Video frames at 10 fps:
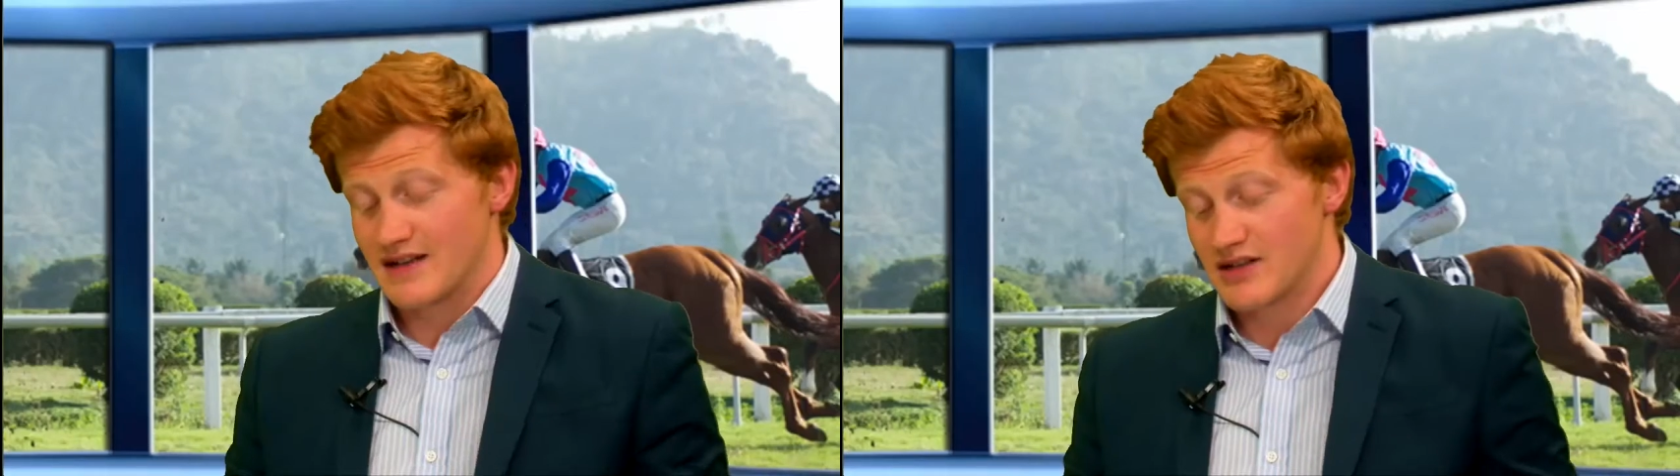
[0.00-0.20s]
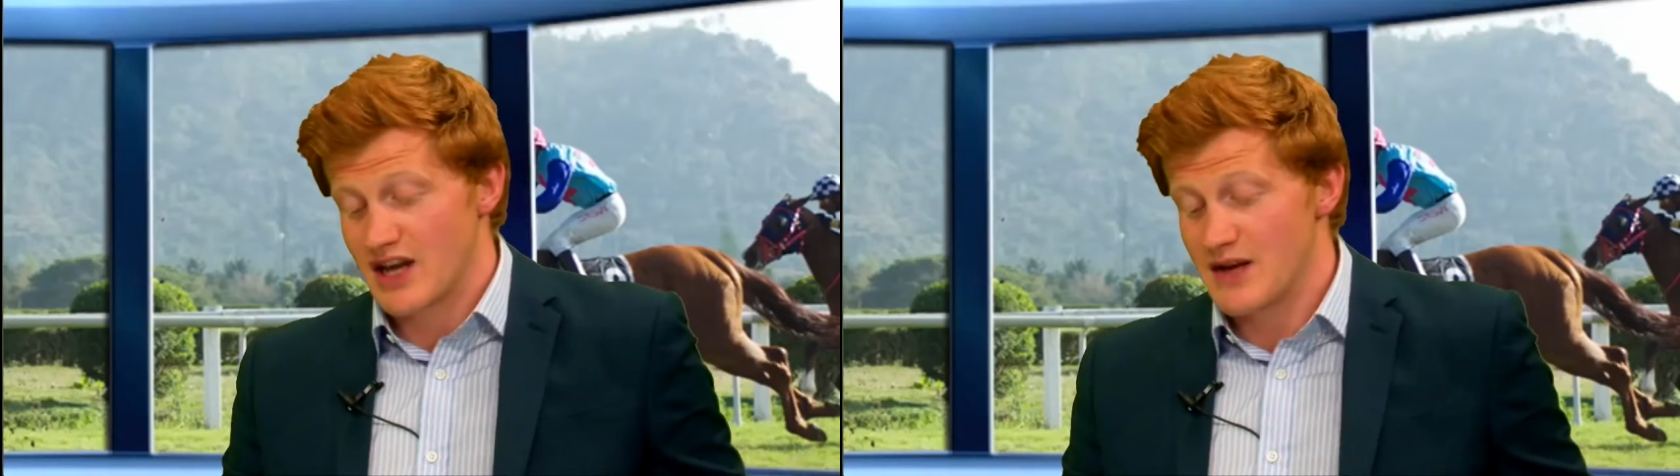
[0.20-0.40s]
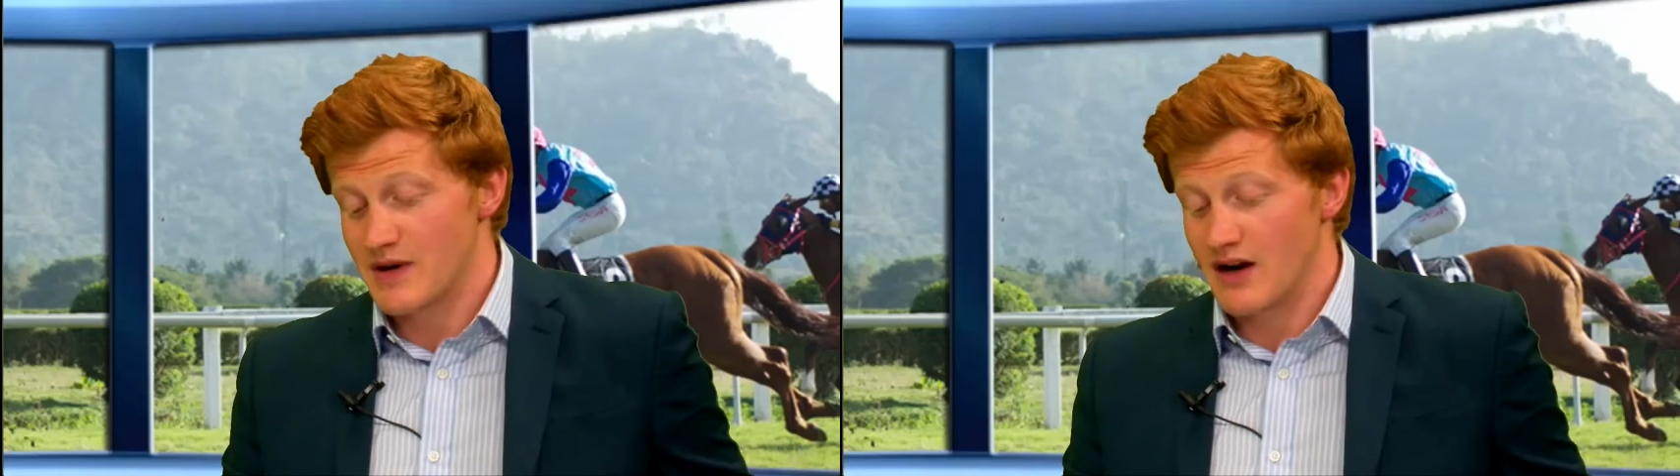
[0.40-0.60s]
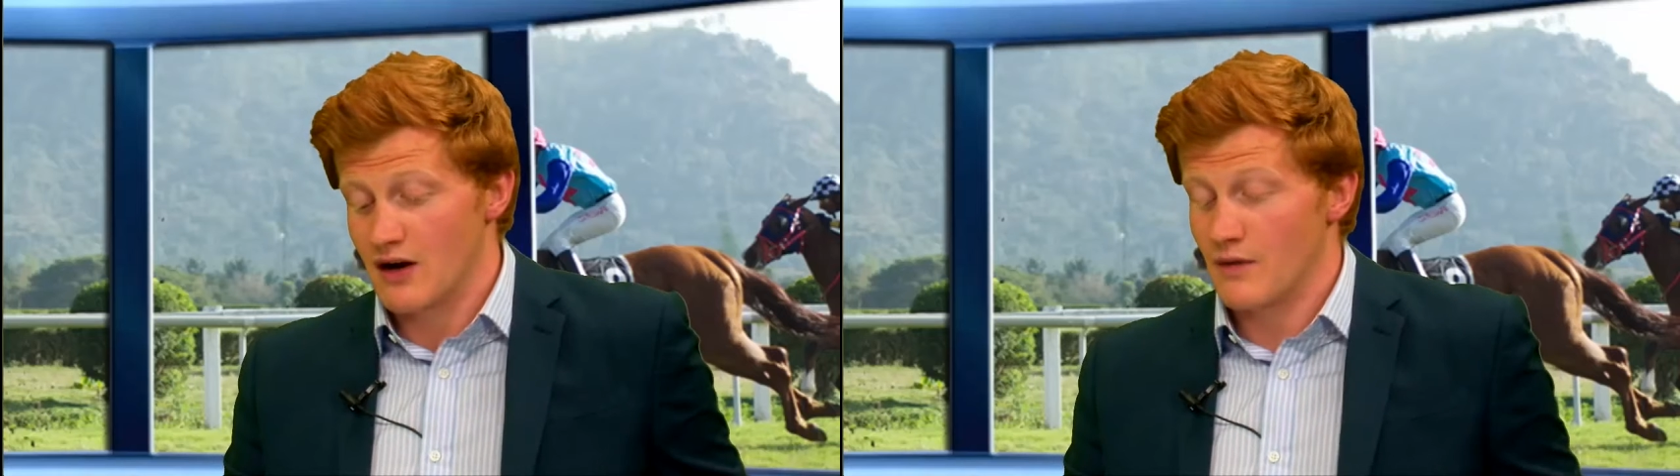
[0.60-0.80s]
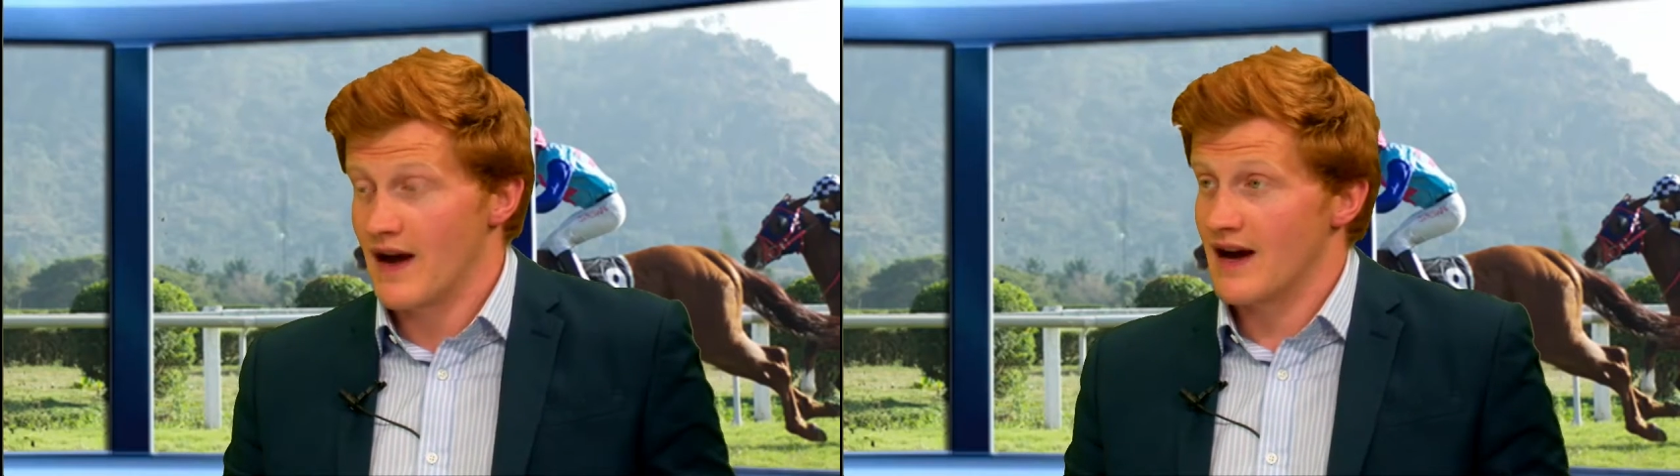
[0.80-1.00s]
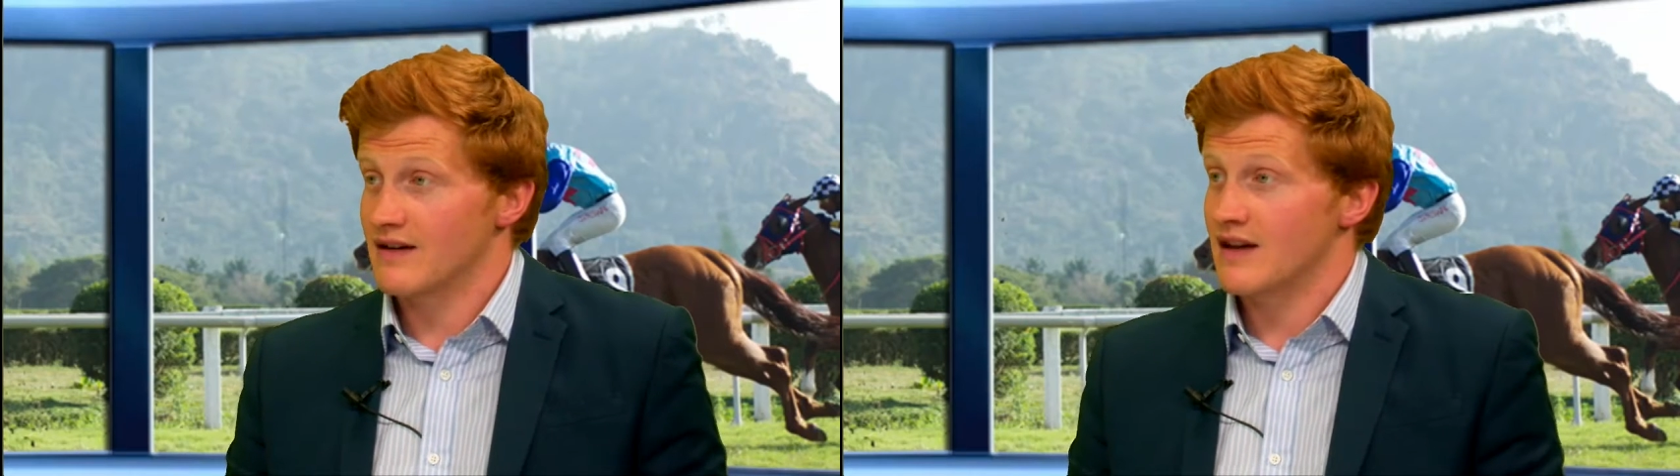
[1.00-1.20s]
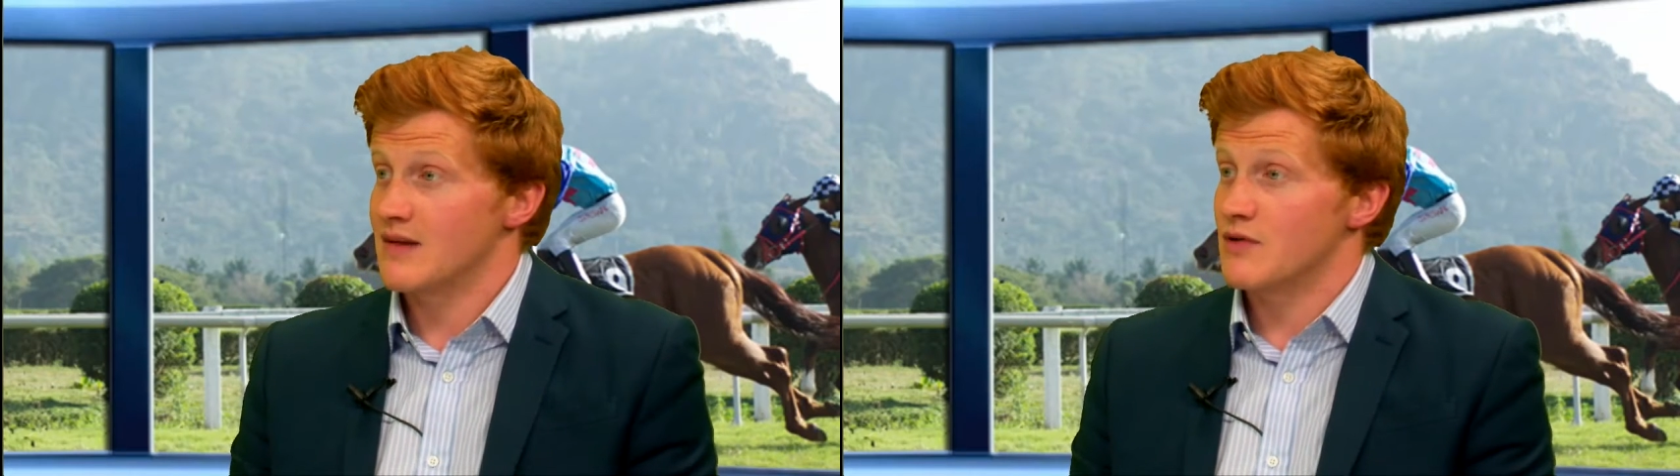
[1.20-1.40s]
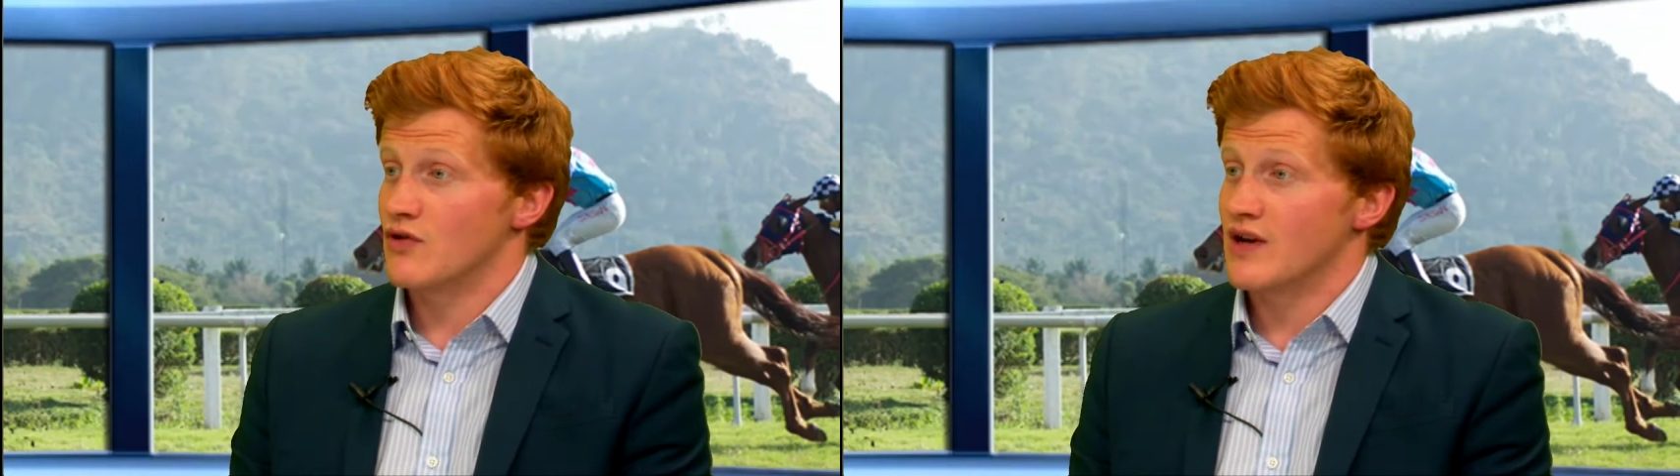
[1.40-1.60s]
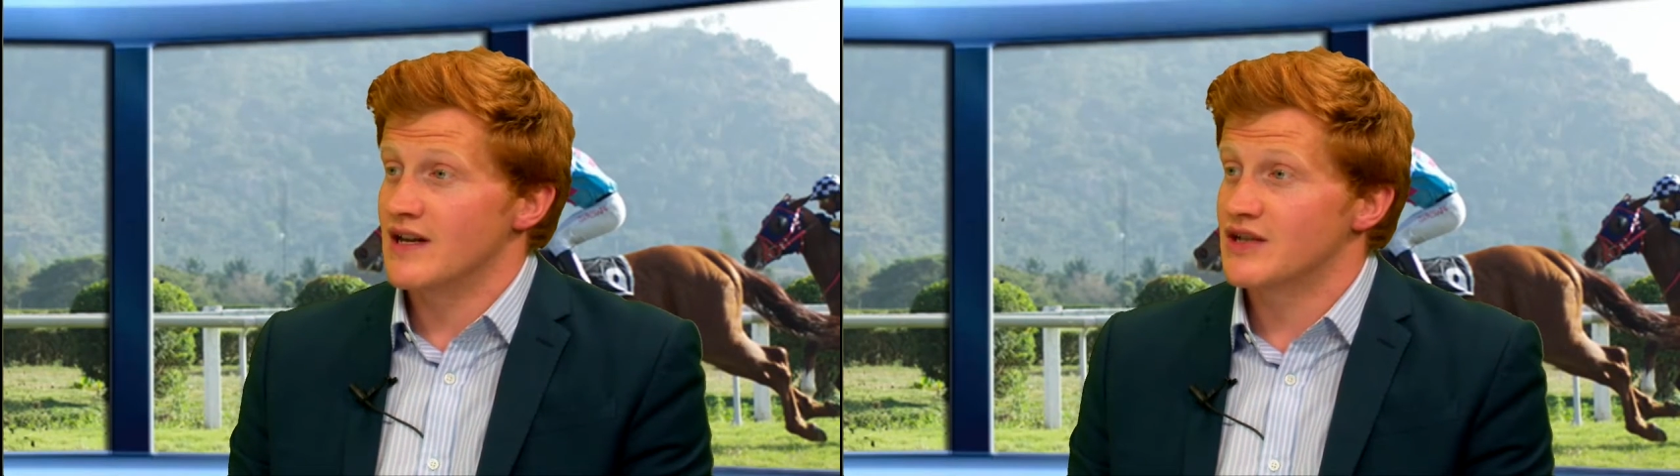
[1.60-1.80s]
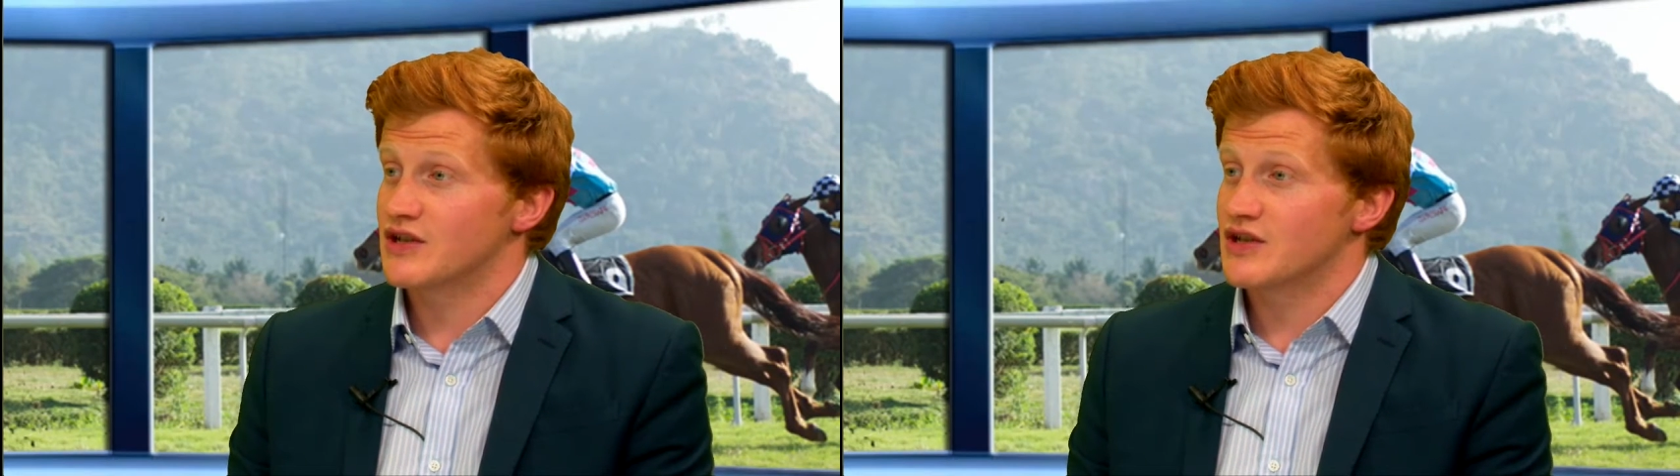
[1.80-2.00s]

so keep an eye on that and keep your ears